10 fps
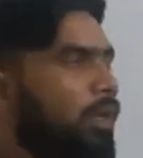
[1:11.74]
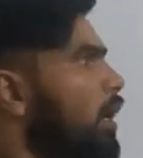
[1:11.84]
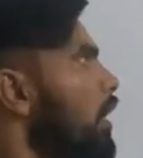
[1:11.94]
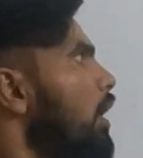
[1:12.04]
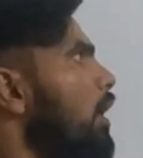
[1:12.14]

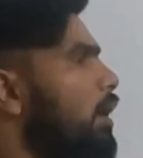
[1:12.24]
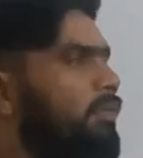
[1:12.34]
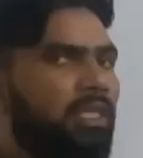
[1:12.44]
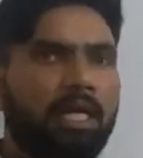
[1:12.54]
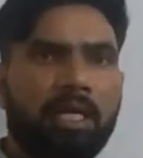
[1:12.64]

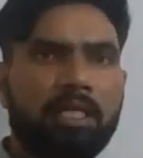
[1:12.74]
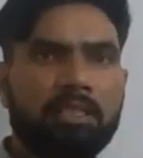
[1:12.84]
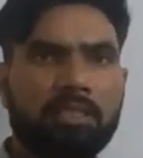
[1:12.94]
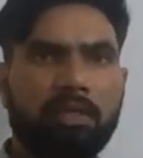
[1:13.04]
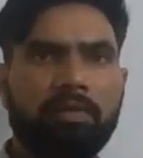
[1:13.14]
whether it
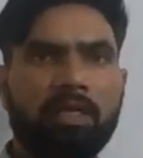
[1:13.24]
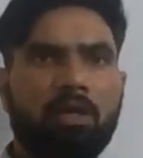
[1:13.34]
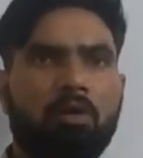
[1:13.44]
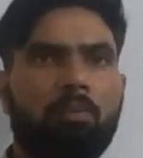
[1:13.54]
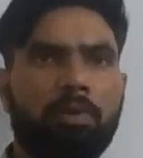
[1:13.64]
is giving a
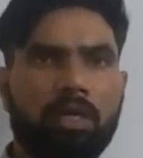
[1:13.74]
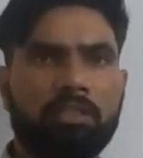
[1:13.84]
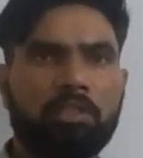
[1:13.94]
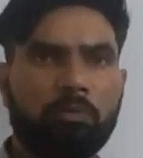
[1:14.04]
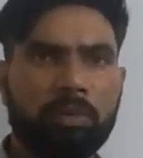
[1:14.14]

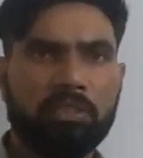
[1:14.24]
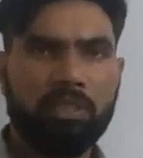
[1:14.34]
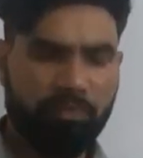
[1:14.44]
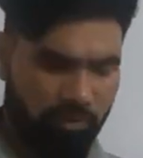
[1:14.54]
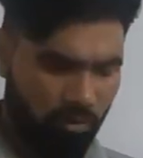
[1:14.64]
comprehensive picture
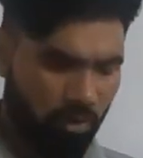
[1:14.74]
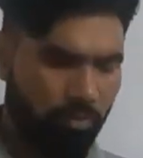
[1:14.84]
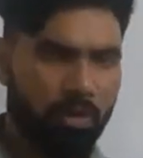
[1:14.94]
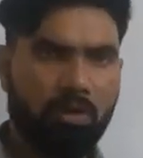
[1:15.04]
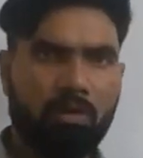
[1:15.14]
of
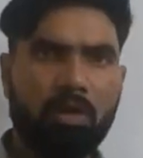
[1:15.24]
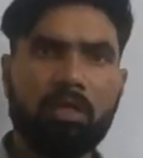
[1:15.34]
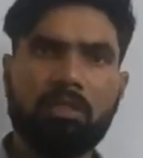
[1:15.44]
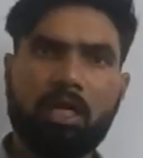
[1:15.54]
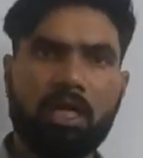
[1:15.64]
economy or
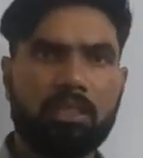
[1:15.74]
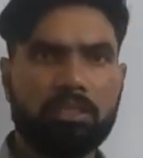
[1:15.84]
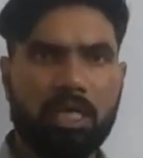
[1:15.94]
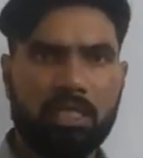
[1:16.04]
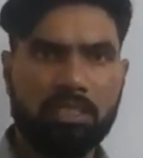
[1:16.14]
not, that
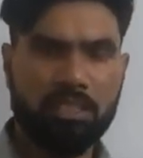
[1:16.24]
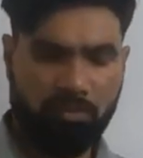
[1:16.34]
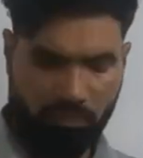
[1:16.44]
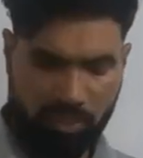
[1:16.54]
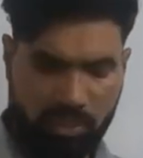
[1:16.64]
challenges
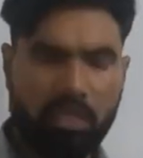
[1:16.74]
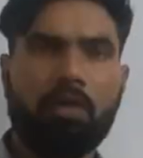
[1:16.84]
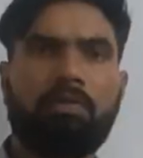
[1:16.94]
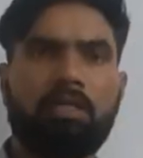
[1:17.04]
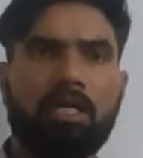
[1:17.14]
we will see.
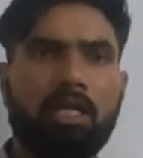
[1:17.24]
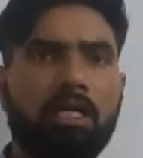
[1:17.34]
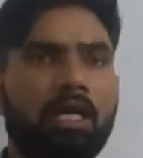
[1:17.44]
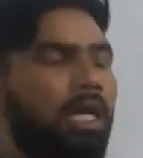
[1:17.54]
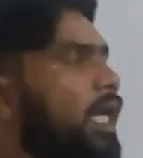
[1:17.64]
After
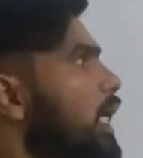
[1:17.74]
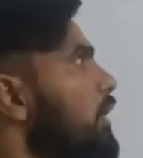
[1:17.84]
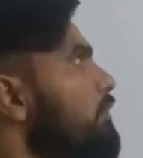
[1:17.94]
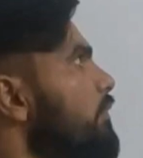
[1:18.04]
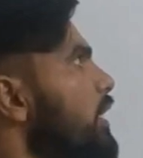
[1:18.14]
that,
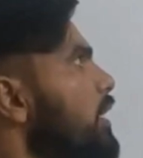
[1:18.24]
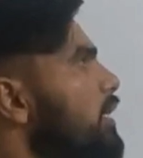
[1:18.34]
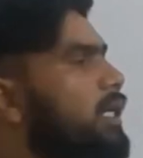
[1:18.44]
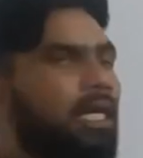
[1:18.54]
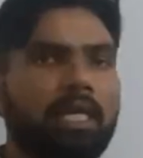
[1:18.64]
we
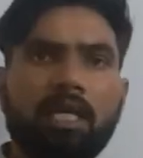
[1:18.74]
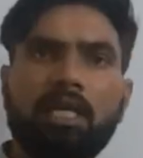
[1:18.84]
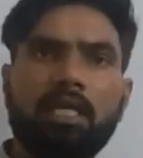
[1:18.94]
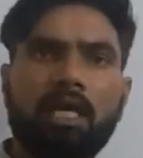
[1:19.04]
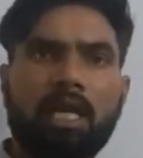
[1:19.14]
will
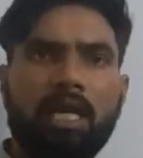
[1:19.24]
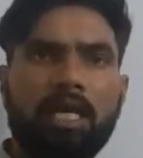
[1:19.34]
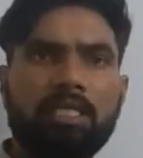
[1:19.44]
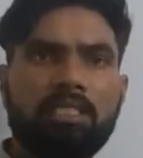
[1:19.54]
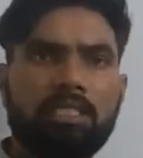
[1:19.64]
critically
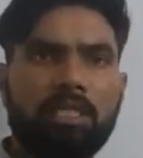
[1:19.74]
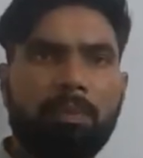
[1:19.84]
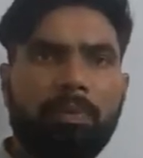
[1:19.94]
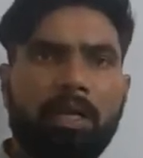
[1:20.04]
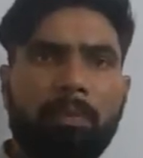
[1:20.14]
analyze
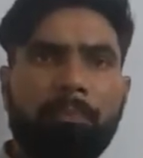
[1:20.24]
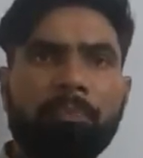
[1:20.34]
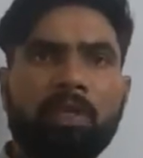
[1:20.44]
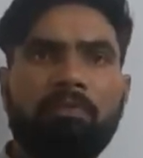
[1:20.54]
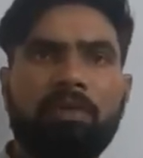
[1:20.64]
GDP,
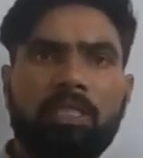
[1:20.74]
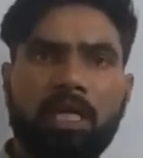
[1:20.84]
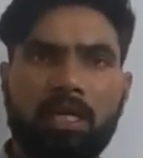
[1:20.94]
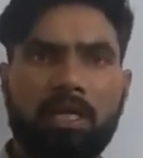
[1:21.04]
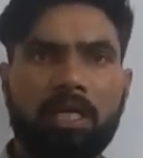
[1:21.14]

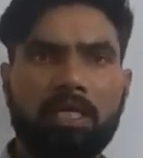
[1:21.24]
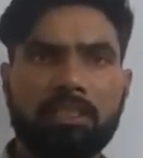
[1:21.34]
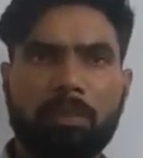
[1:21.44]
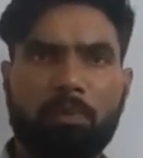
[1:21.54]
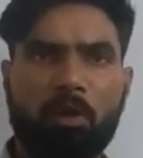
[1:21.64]
whether it is
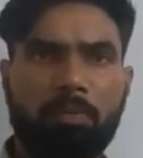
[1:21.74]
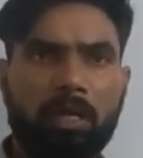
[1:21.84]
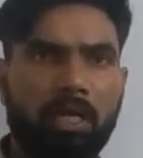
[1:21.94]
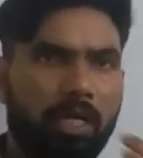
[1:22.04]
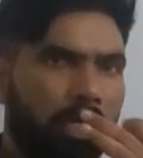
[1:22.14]
a
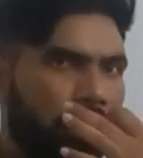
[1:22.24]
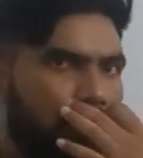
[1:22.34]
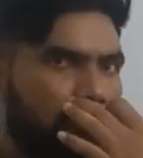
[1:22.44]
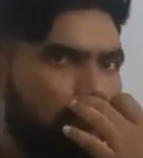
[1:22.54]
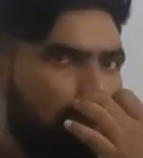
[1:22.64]
proper
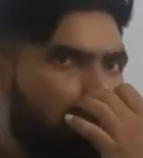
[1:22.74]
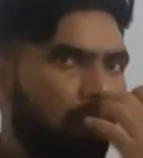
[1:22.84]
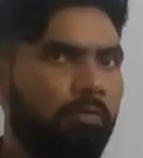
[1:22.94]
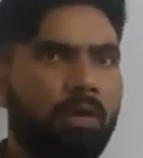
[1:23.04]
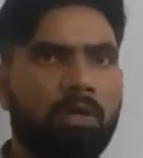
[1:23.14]
indicator
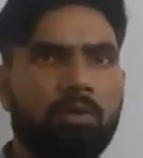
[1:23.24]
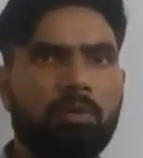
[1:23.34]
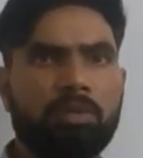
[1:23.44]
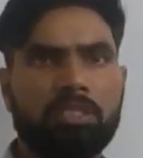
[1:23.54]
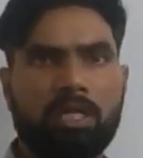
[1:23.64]
for
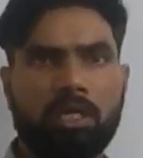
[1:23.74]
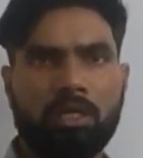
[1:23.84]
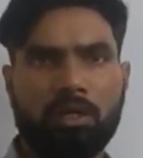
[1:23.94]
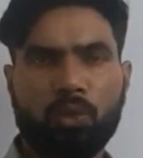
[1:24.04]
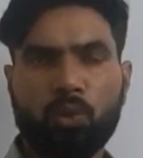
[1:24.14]

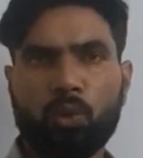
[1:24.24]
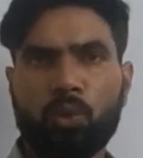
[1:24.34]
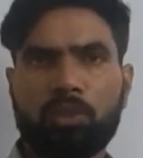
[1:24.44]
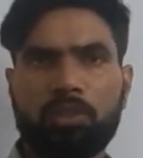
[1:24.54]
measuring growth